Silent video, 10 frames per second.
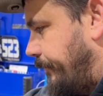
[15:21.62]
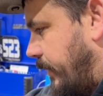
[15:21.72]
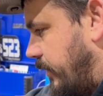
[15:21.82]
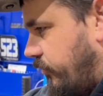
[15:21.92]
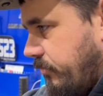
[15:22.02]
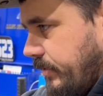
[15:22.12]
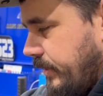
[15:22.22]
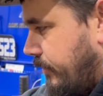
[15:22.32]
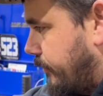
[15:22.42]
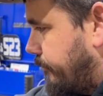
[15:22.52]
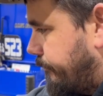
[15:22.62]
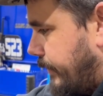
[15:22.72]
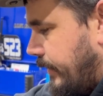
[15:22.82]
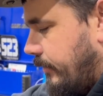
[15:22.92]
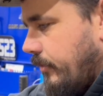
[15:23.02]
It should be here,
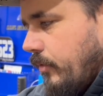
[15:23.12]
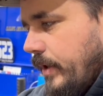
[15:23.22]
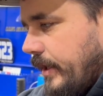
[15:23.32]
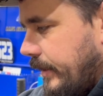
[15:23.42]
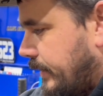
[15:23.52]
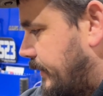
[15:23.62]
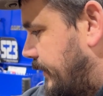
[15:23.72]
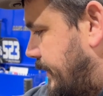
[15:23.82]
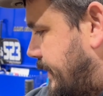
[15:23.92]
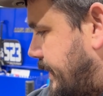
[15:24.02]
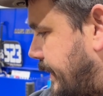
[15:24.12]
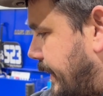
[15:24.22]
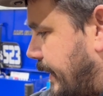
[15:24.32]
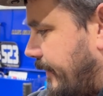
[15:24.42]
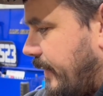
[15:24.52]
I don't know, in a week.
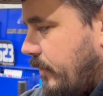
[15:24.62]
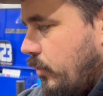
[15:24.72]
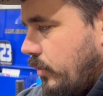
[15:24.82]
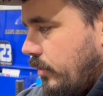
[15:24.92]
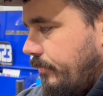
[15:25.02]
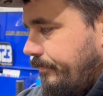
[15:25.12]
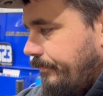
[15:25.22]
And then we'll